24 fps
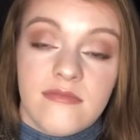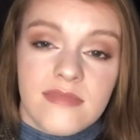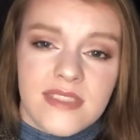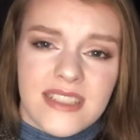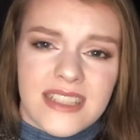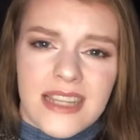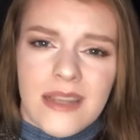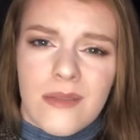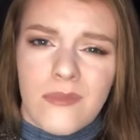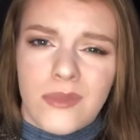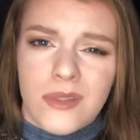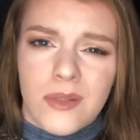
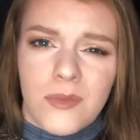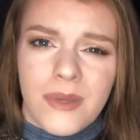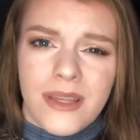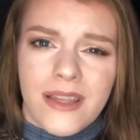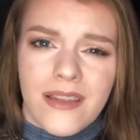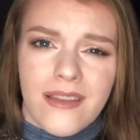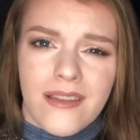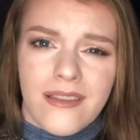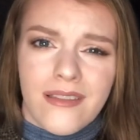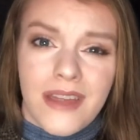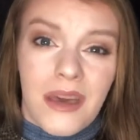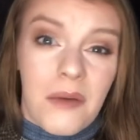seem to
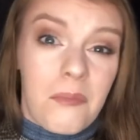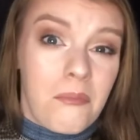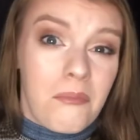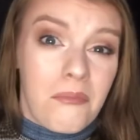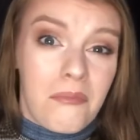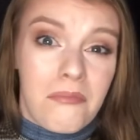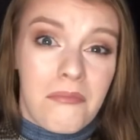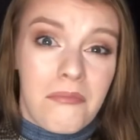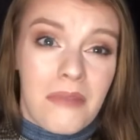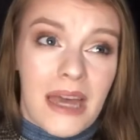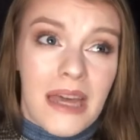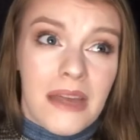be that
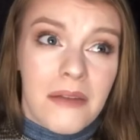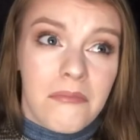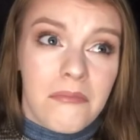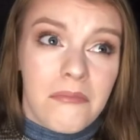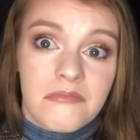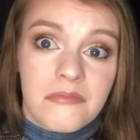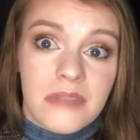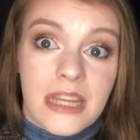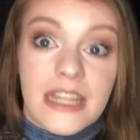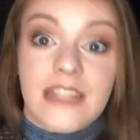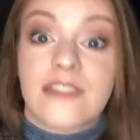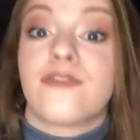bad,
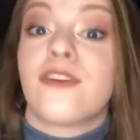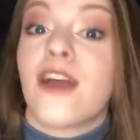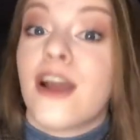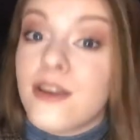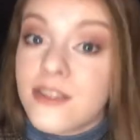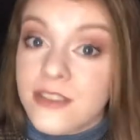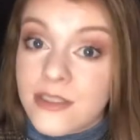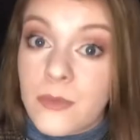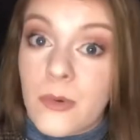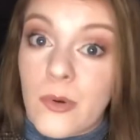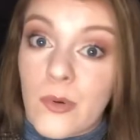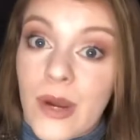as far
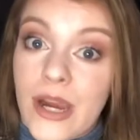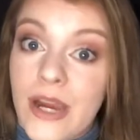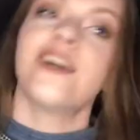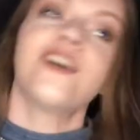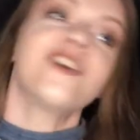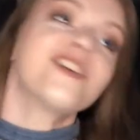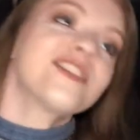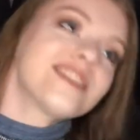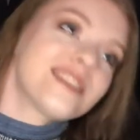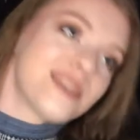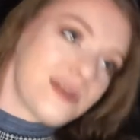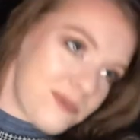as I'm aware.
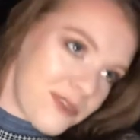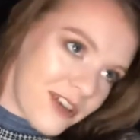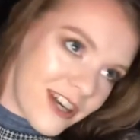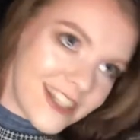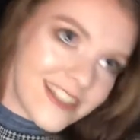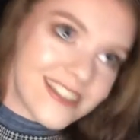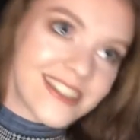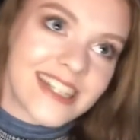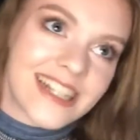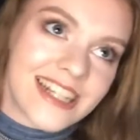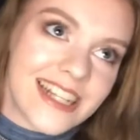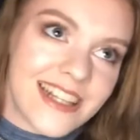
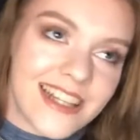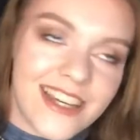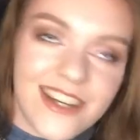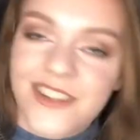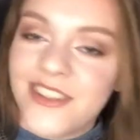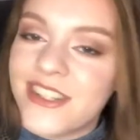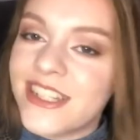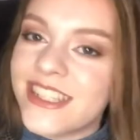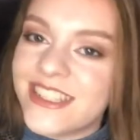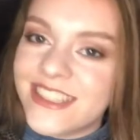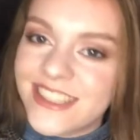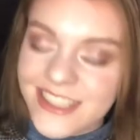Unsurprisingly though,
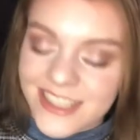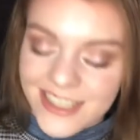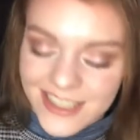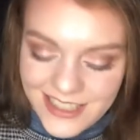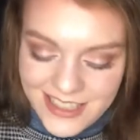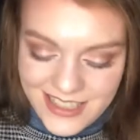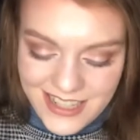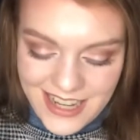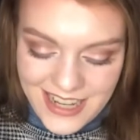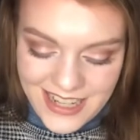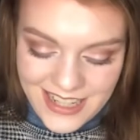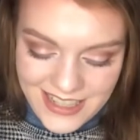he
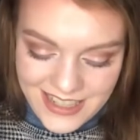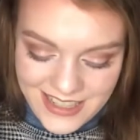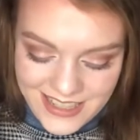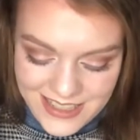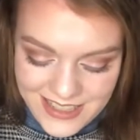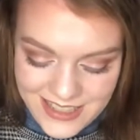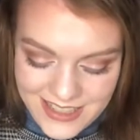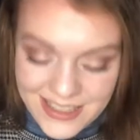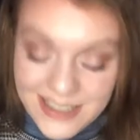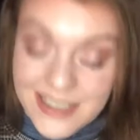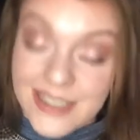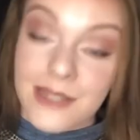
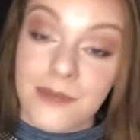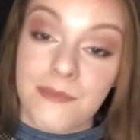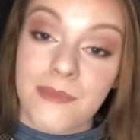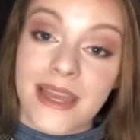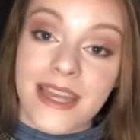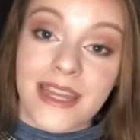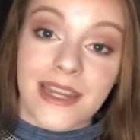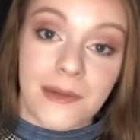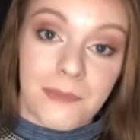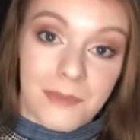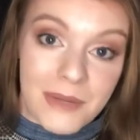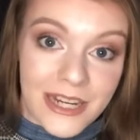did
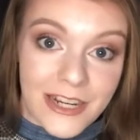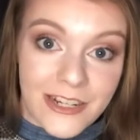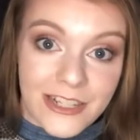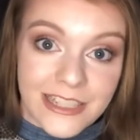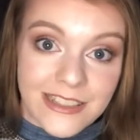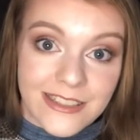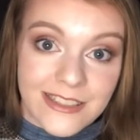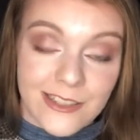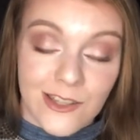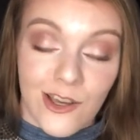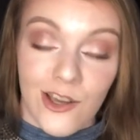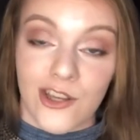make an
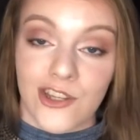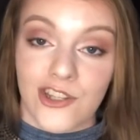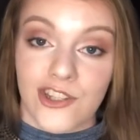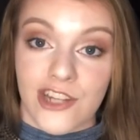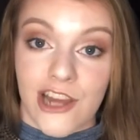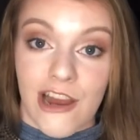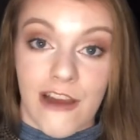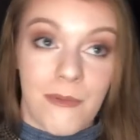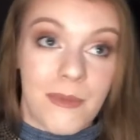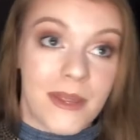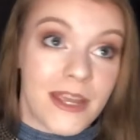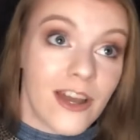appearance on
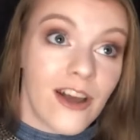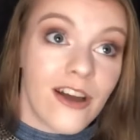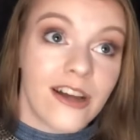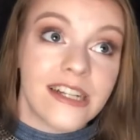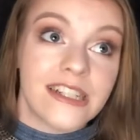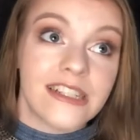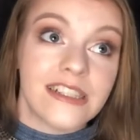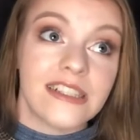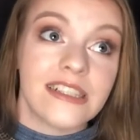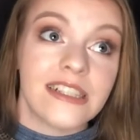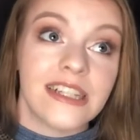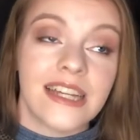Jeremy
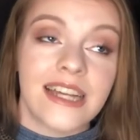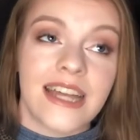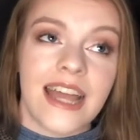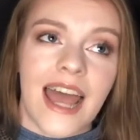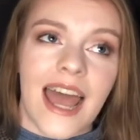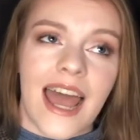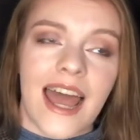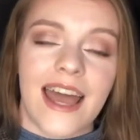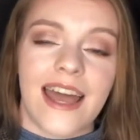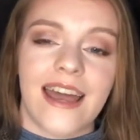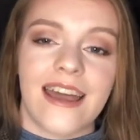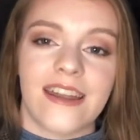Kyle
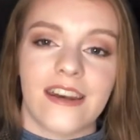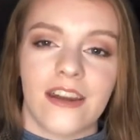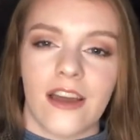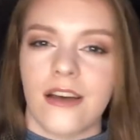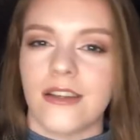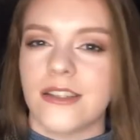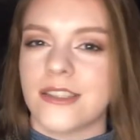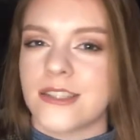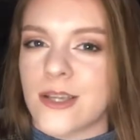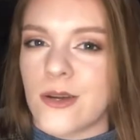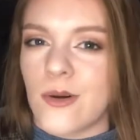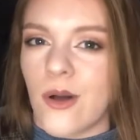and
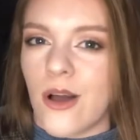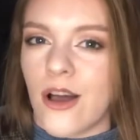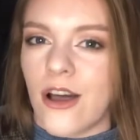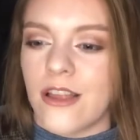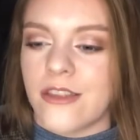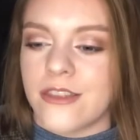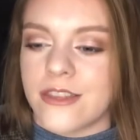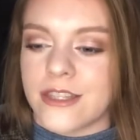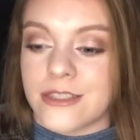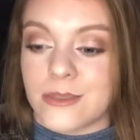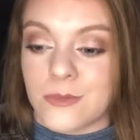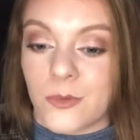also
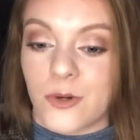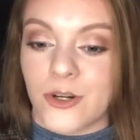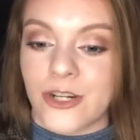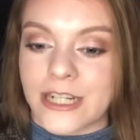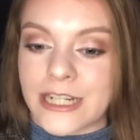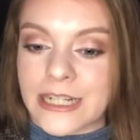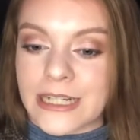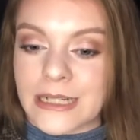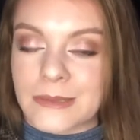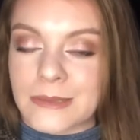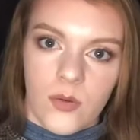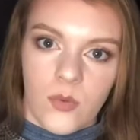on This
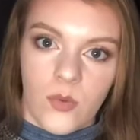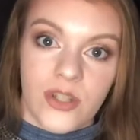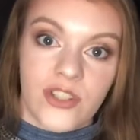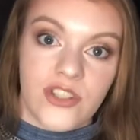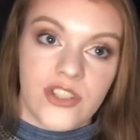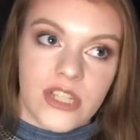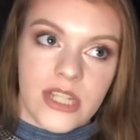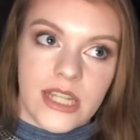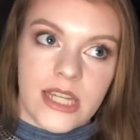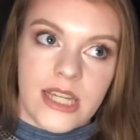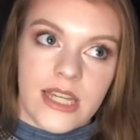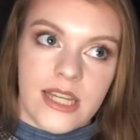Morning,
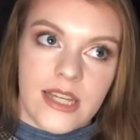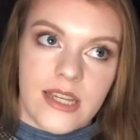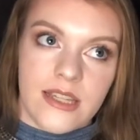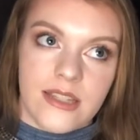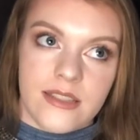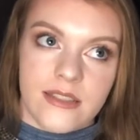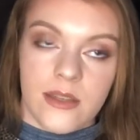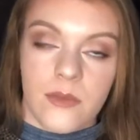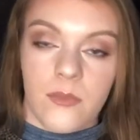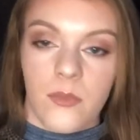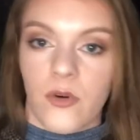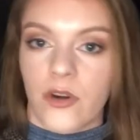which
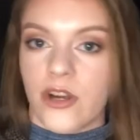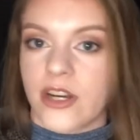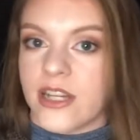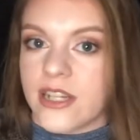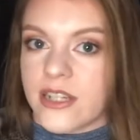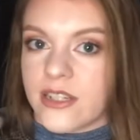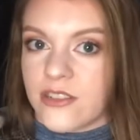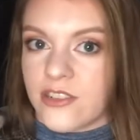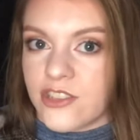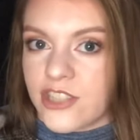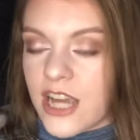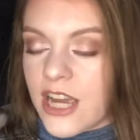is a
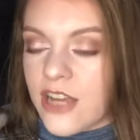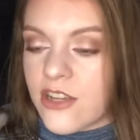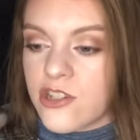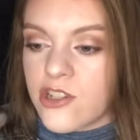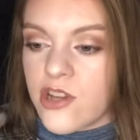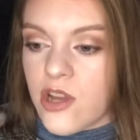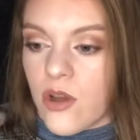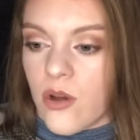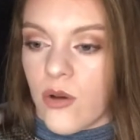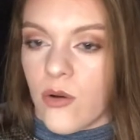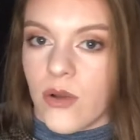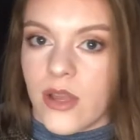morning chat
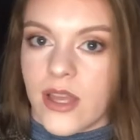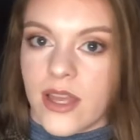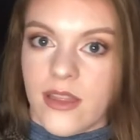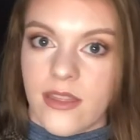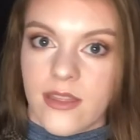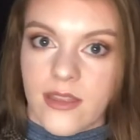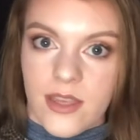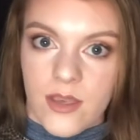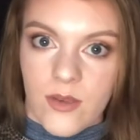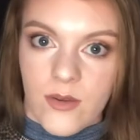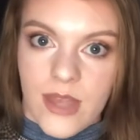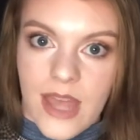show in
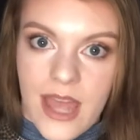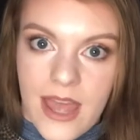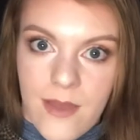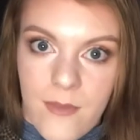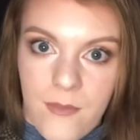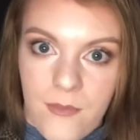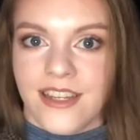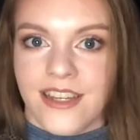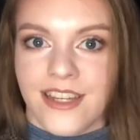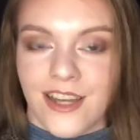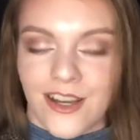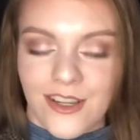the UK.
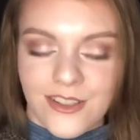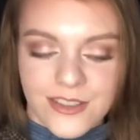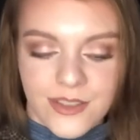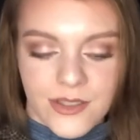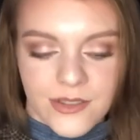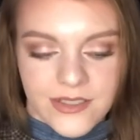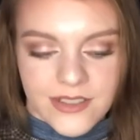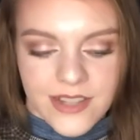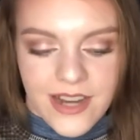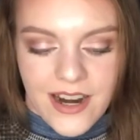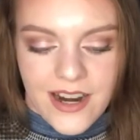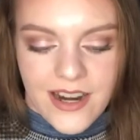He also
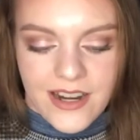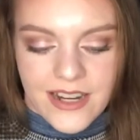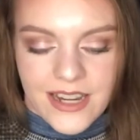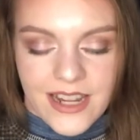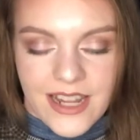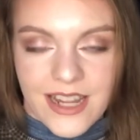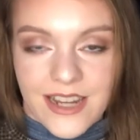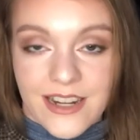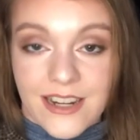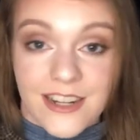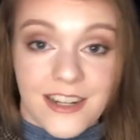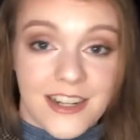starred
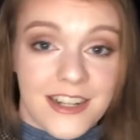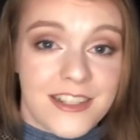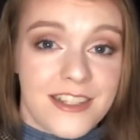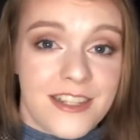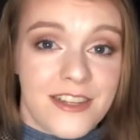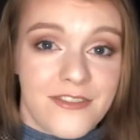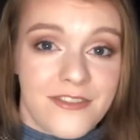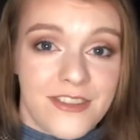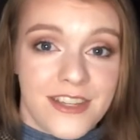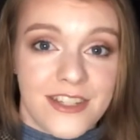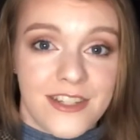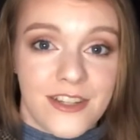in an
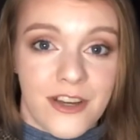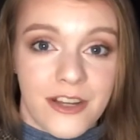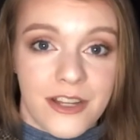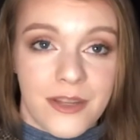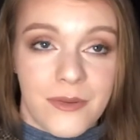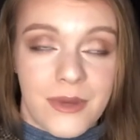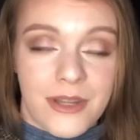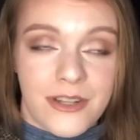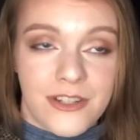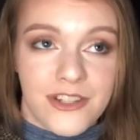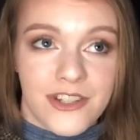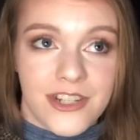ITV
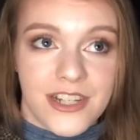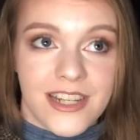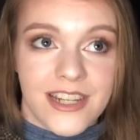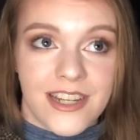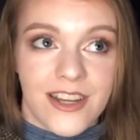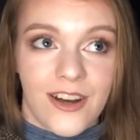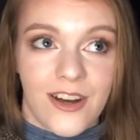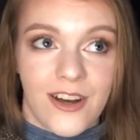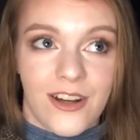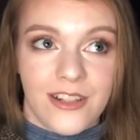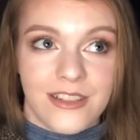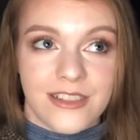documentary
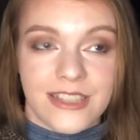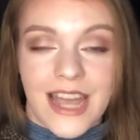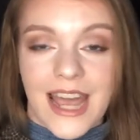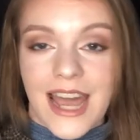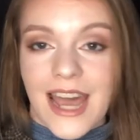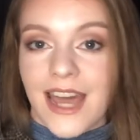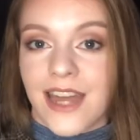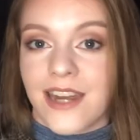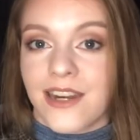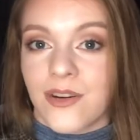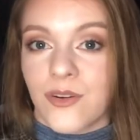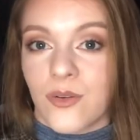called
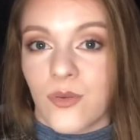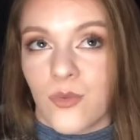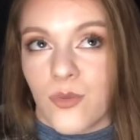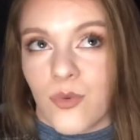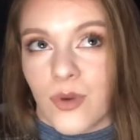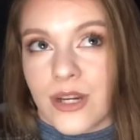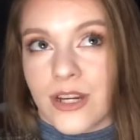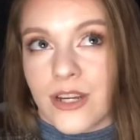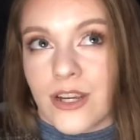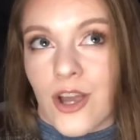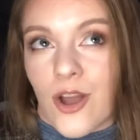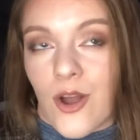Anne
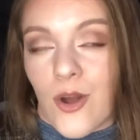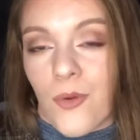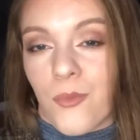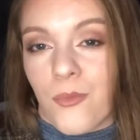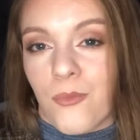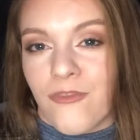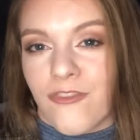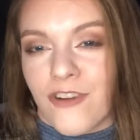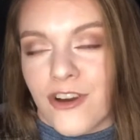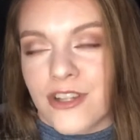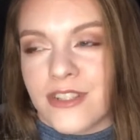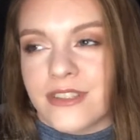
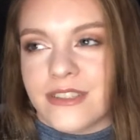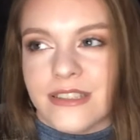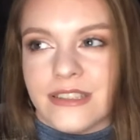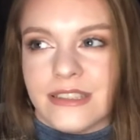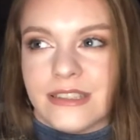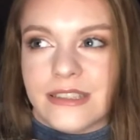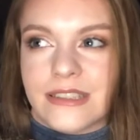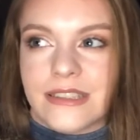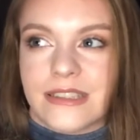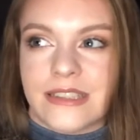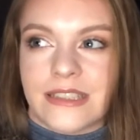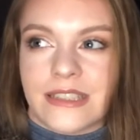Widdecombe
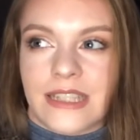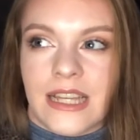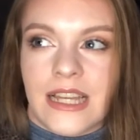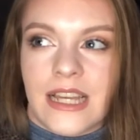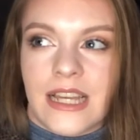versus